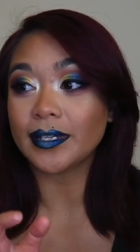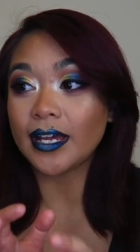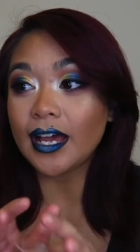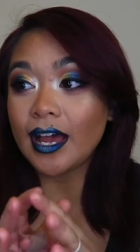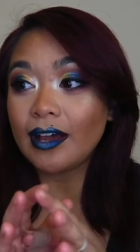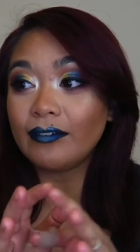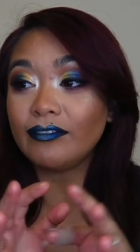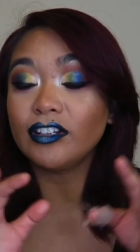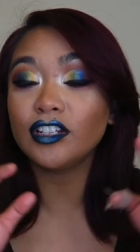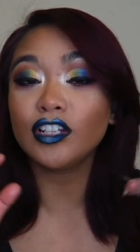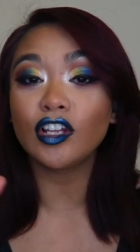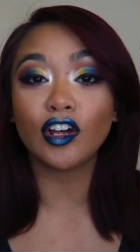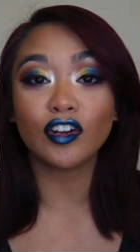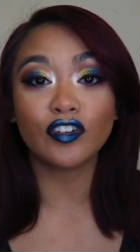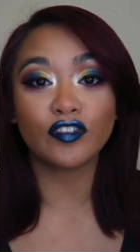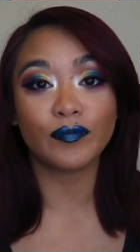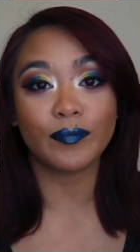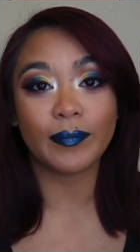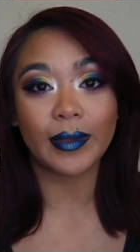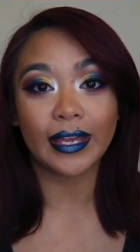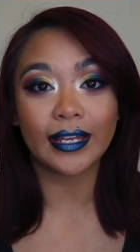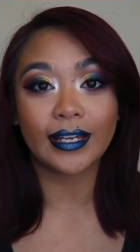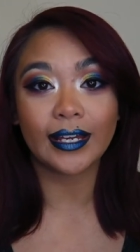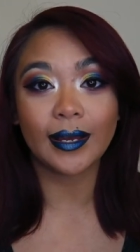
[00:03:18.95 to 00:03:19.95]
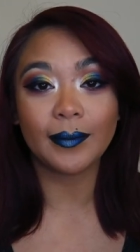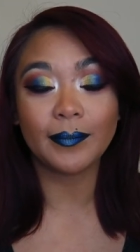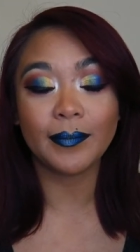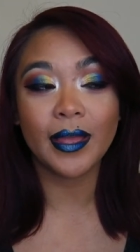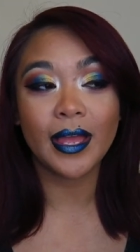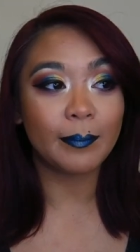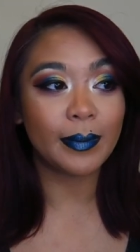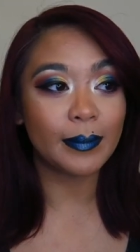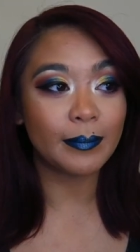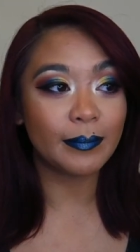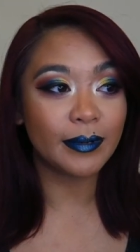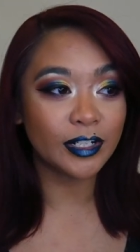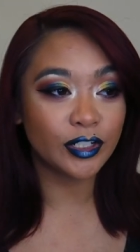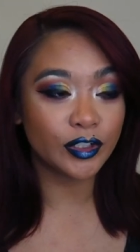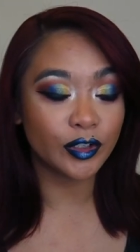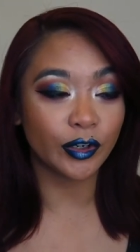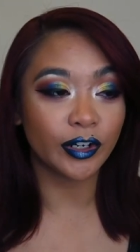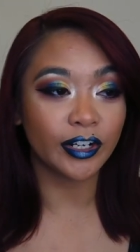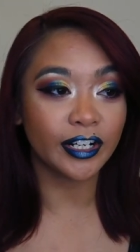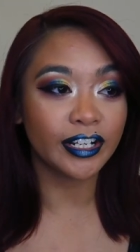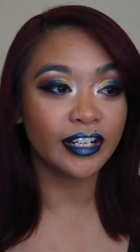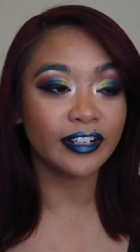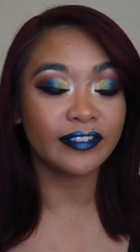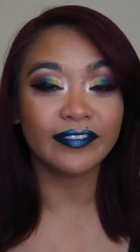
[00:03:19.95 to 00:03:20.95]
I have a lot of makeup, but
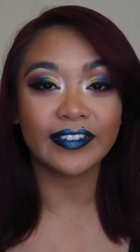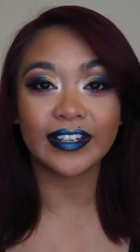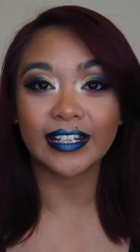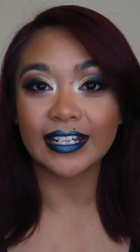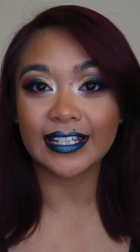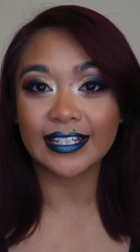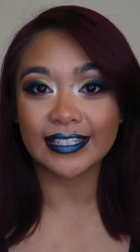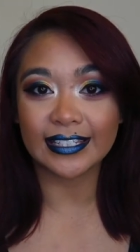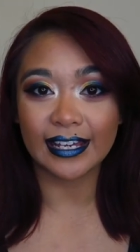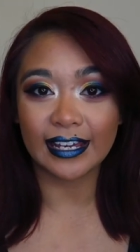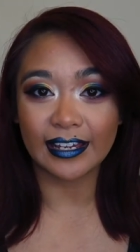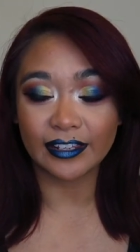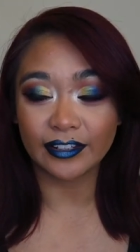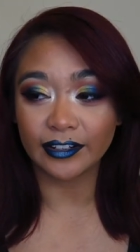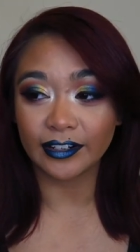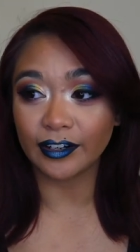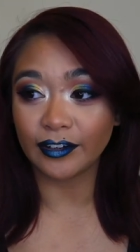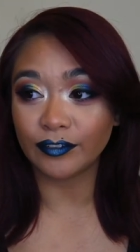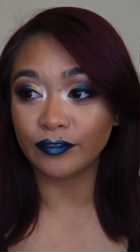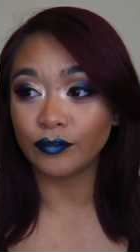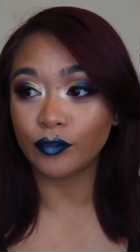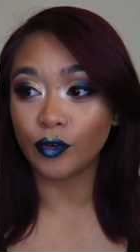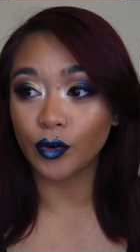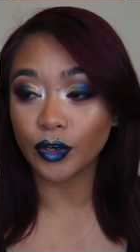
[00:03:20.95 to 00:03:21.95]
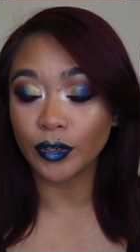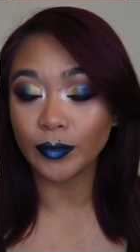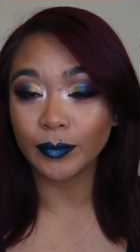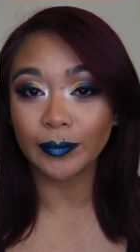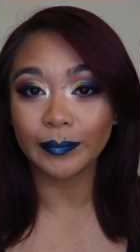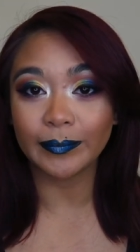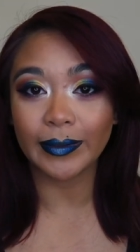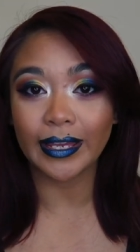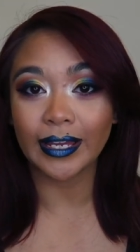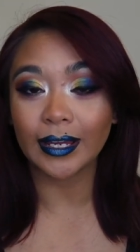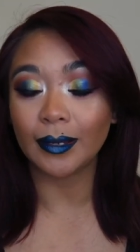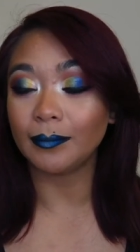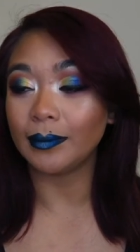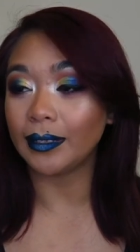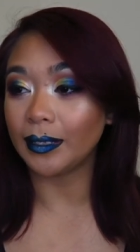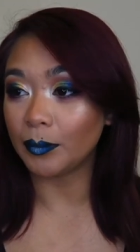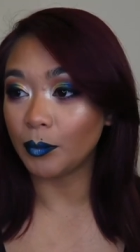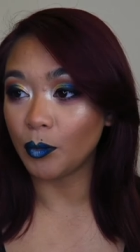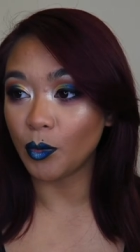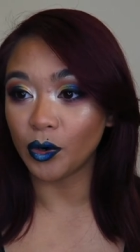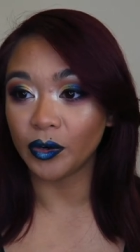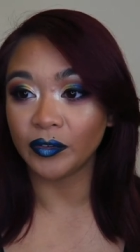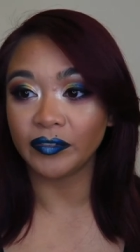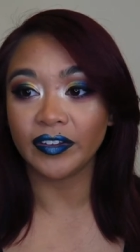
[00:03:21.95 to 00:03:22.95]
majority of it is either affordable makeup like
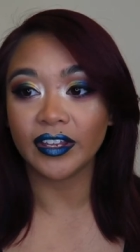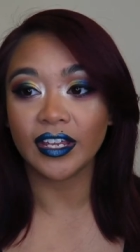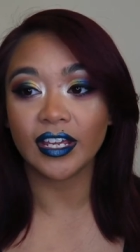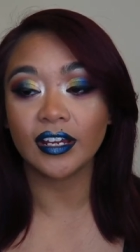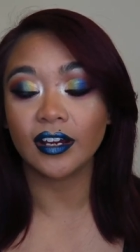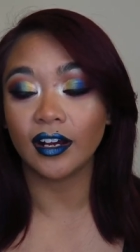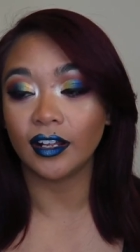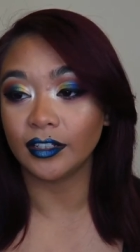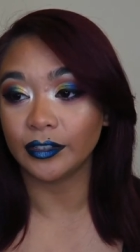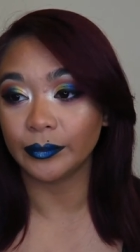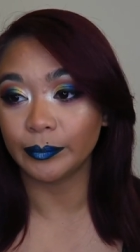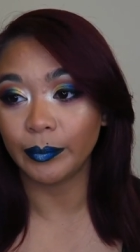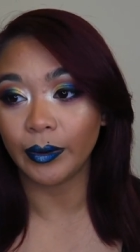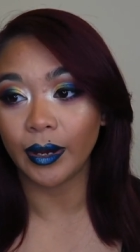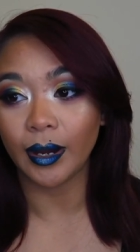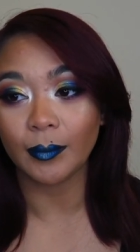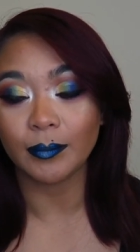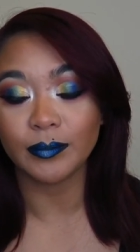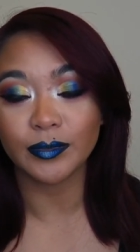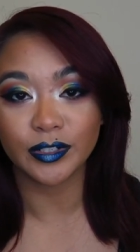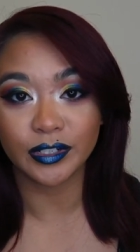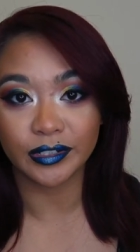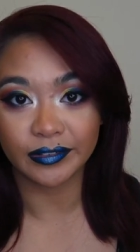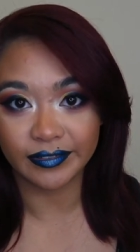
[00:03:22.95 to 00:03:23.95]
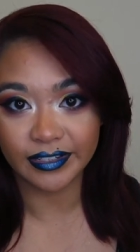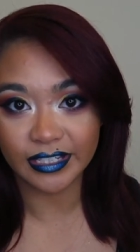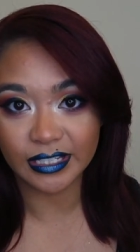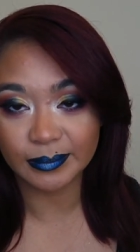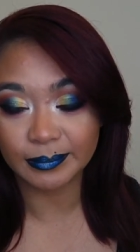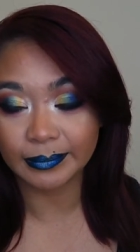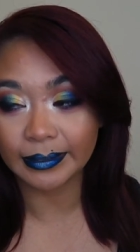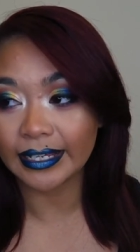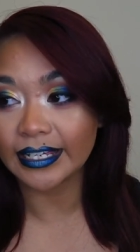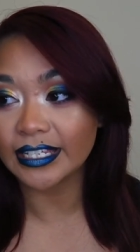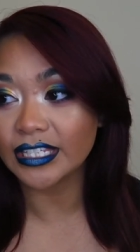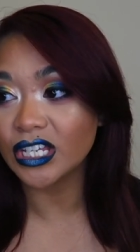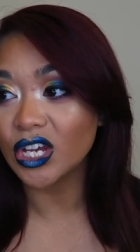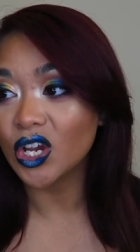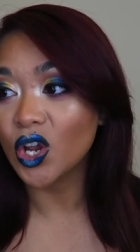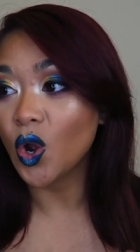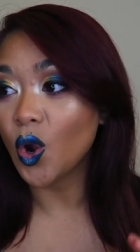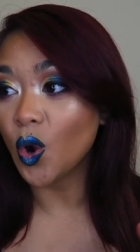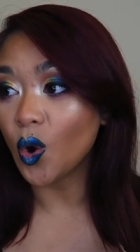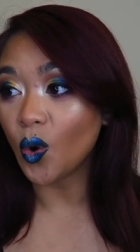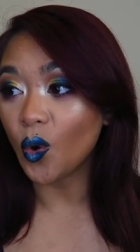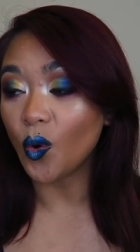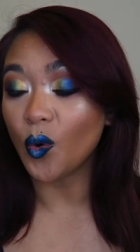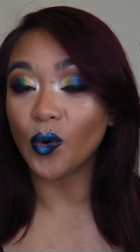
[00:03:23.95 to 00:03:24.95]
Morphe, ColourPop, Juvia's Place,
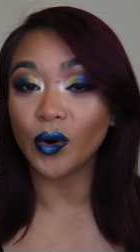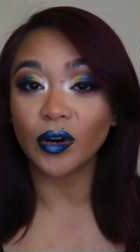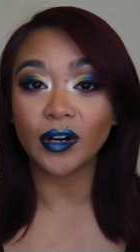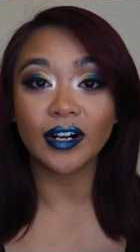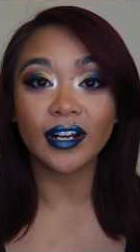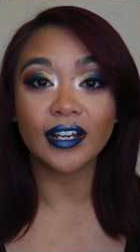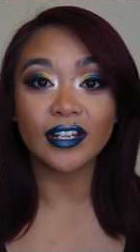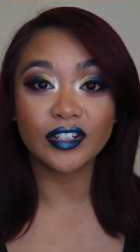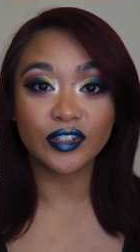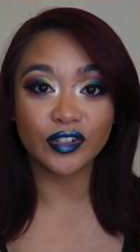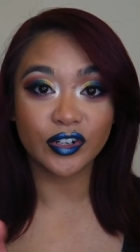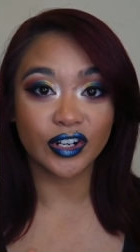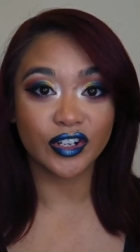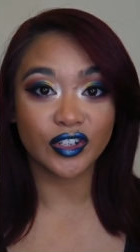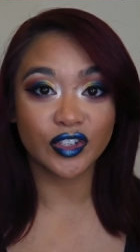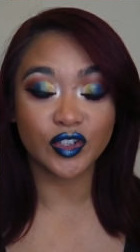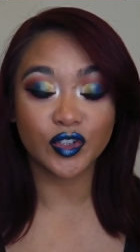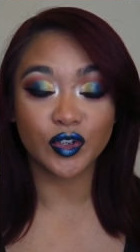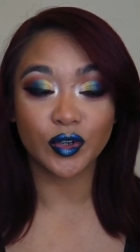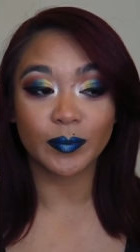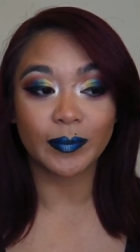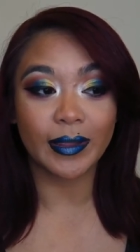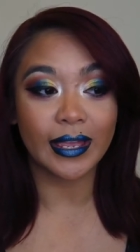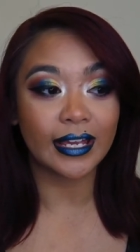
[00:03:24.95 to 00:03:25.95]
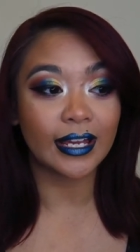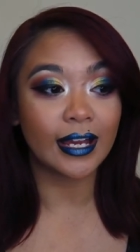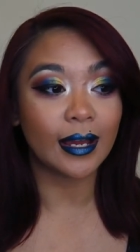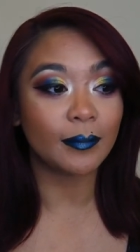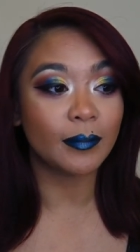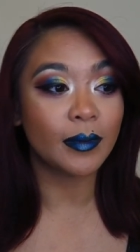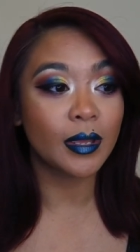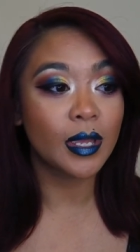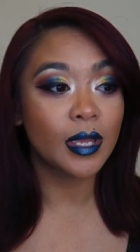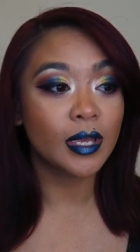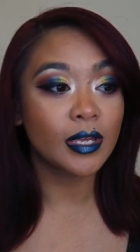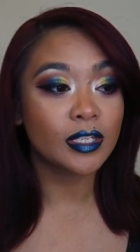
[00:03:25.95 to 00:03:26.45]
or drugstore makeup.